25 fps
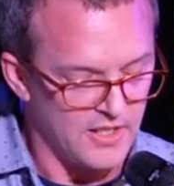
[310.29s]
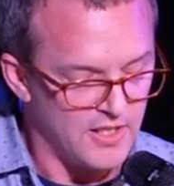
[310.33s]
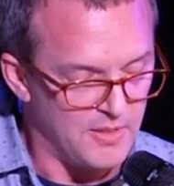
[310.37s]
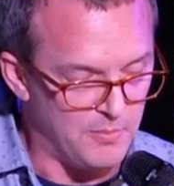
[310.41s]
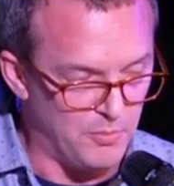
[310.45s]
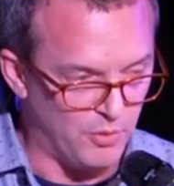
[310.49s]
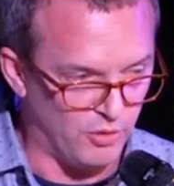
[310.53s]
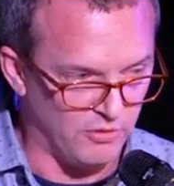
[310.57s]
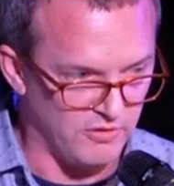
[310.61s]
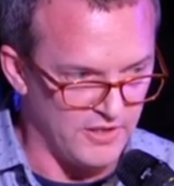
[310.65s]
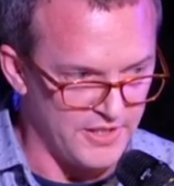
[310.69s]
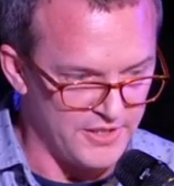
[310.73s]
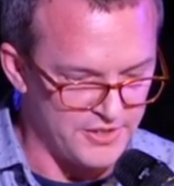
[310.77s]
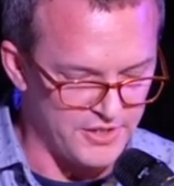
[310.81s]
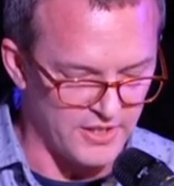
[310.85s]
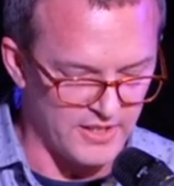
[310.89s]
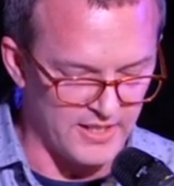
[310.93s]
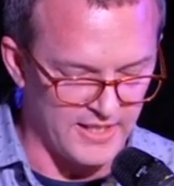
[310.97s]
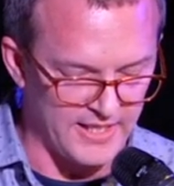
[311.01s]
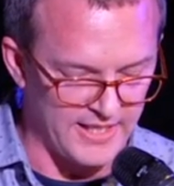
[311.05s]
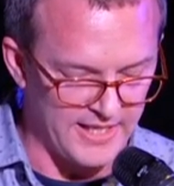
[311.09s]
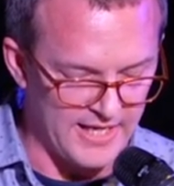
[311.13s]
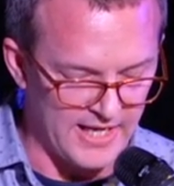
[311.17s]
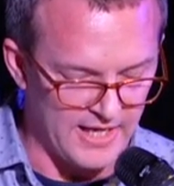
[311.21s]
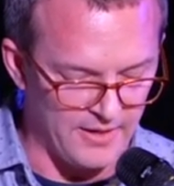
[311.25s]
More
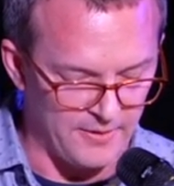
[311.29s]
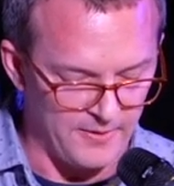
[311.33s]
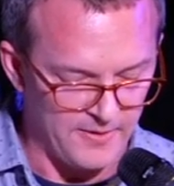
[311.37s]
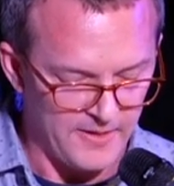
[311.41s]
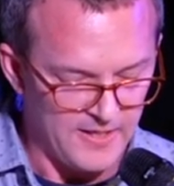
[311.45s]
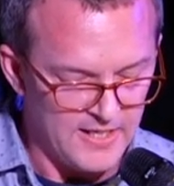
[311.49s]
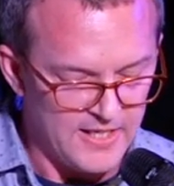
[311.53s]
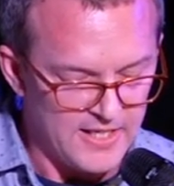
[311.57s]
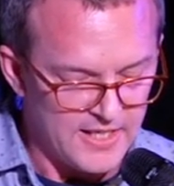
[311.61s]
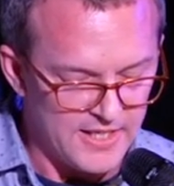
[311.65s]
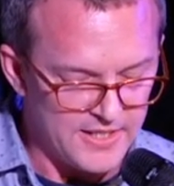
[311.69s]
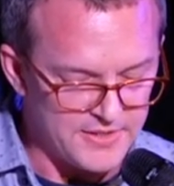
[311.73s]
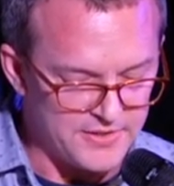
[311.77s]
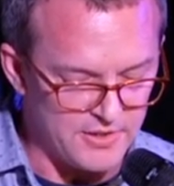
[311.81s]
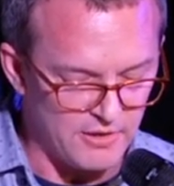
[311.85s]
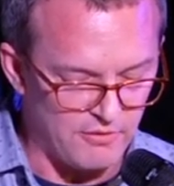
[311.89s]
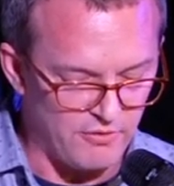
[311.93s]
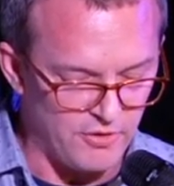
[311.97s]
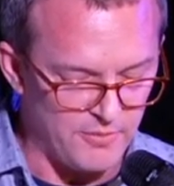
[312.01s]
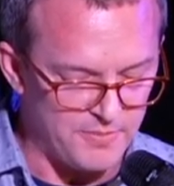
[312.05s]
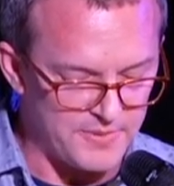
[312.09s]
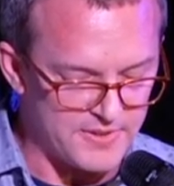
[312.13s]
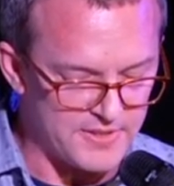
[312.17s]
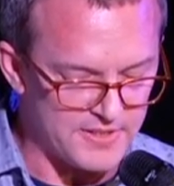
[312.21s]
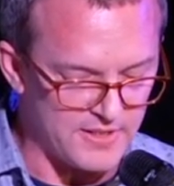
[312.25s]
urgently now, as the
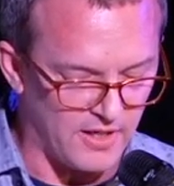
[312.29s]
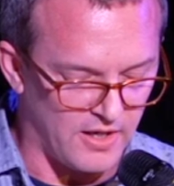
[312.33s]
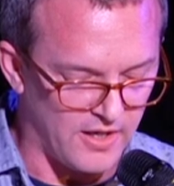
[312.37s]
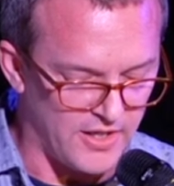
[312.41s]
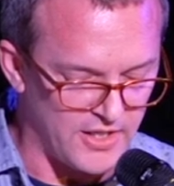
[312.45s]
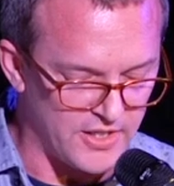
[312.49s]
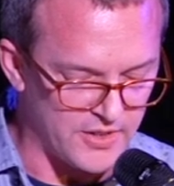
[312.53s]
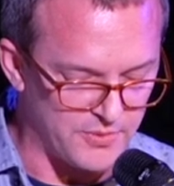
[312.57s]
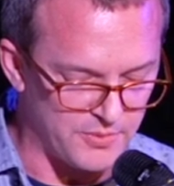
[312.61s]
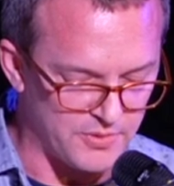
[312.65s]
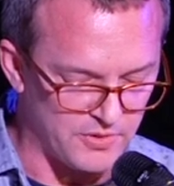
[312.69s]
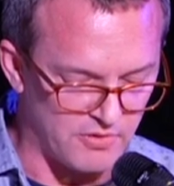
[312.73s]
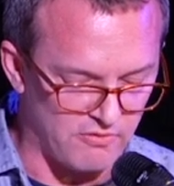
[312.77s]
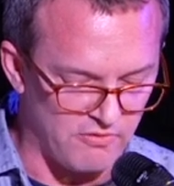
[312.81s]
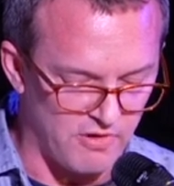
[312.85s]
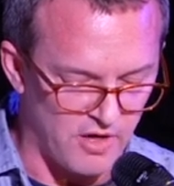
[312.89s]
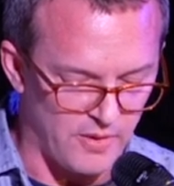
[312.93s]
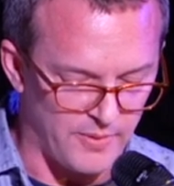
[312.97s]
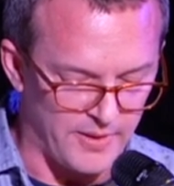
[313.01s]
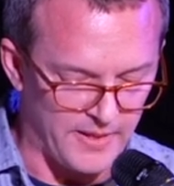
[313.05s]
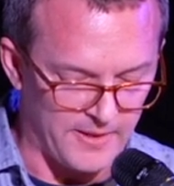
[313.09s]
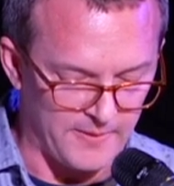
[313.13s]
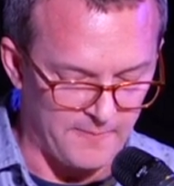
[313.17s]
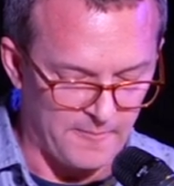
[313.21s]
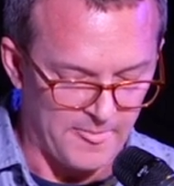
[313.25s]
group's size was
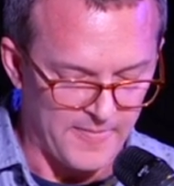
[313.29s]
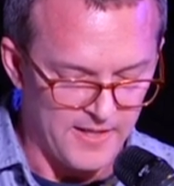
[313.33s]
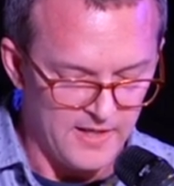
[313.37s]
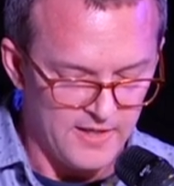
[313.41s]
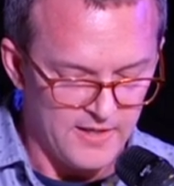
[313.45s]
growing,